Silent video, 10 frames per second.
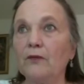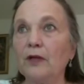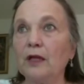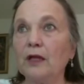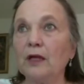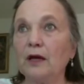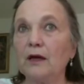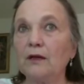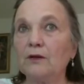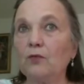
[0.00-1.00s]

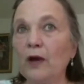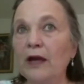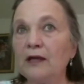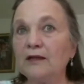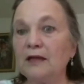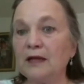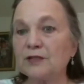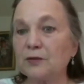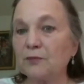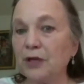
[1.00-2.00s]
the way
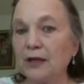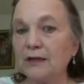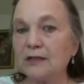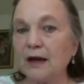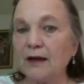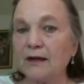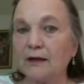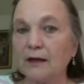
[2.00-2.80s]
things are being done.